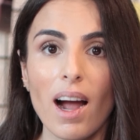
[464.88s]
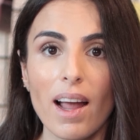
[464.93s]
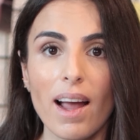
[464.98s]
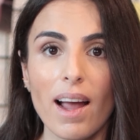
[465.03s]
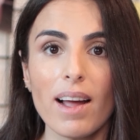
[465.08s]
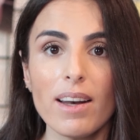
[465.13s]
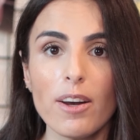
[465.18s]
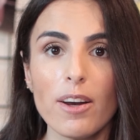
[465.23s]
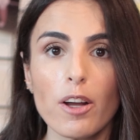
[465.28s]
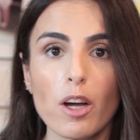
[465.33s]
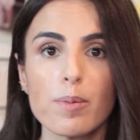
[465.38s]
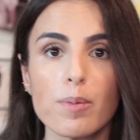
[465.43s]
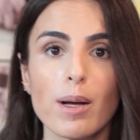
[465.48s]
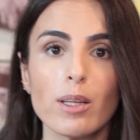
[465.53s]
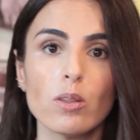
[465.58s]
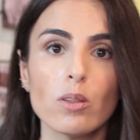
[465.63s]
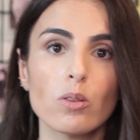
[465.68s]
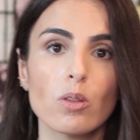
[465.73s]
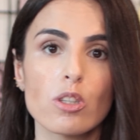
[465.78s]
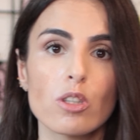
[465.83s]
I highly
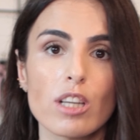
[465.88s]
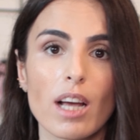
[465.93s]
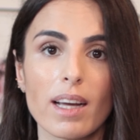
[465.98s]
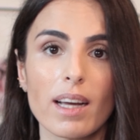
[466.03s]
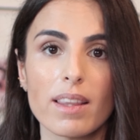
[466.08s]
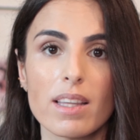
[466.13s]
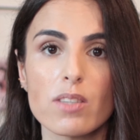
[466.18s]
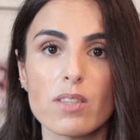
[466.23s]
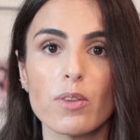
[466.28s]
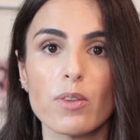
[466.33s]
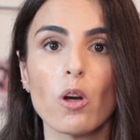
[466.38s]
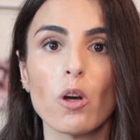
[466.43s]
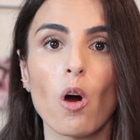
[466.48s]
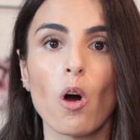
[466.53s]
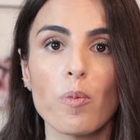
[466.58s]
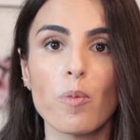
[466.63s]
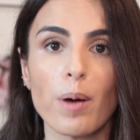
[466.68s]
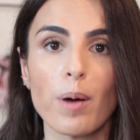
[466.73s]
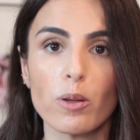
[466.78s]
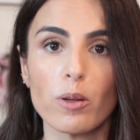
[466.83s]
recommend you to check this
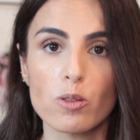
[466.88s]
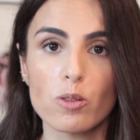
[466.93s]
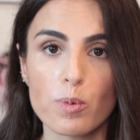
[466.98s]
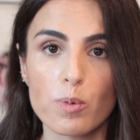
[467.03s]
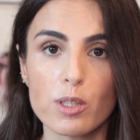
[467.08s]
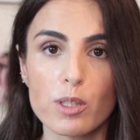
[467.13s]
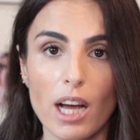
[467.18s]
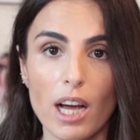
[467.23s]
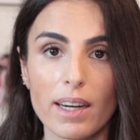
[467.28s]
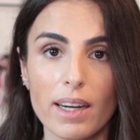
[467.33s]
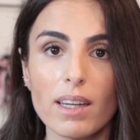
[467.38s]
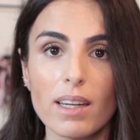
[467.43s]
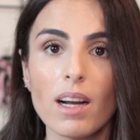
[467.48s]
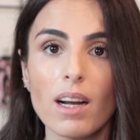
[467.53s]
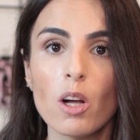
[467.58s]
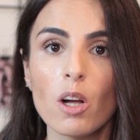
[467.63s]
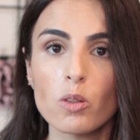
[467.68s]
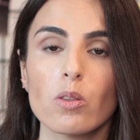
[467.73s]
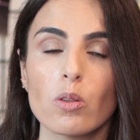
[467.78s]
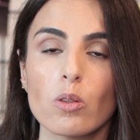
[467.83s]
video on my YouTube channel
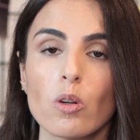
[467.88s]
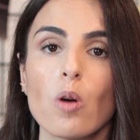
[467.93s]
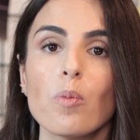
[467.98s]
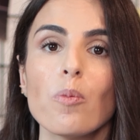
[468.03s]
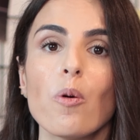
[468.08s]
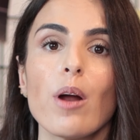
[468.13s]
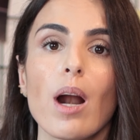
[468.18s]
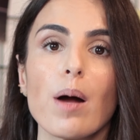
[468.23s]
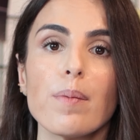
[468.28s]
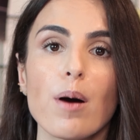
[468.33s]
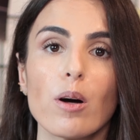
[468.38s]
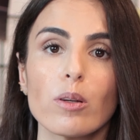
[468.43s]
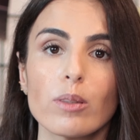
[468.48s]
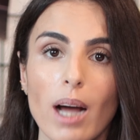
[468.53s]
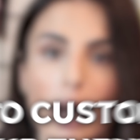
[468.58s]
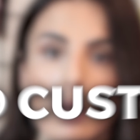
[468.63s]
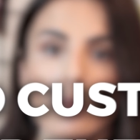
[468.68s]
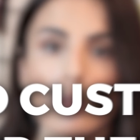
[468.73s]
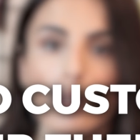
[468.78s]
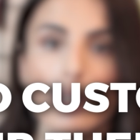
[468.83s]
to know more about
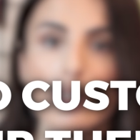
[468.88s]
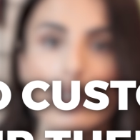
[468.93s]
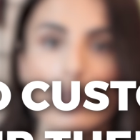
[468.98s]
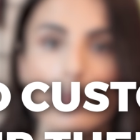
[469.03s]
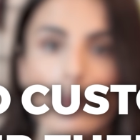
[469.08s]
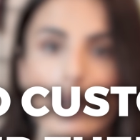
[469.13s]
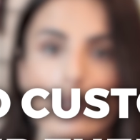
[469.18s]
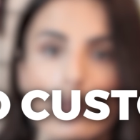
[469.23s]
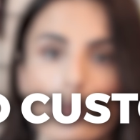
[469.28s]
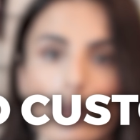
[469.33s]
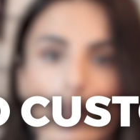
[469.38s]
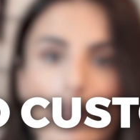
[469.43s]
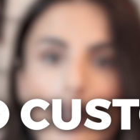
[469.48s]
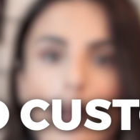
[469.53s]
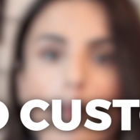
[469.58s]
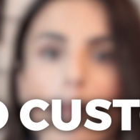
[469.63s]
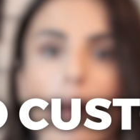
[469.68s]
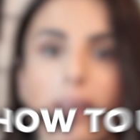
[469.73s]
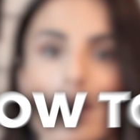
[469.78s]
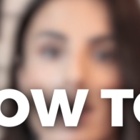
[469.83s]
how to customize your
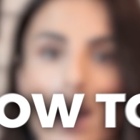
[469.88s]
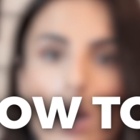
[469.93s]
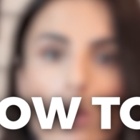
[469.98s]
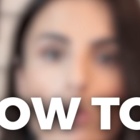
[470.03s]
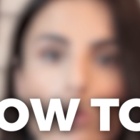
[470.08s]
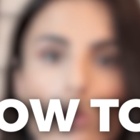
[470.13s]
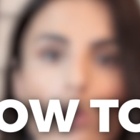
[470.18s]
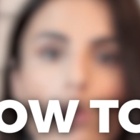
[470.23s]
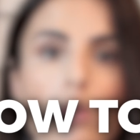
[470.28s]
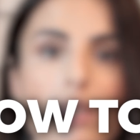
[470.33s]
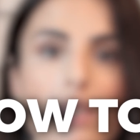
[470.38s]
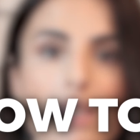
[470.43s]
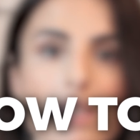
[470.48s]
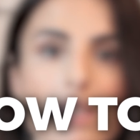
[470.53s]
theme and how to use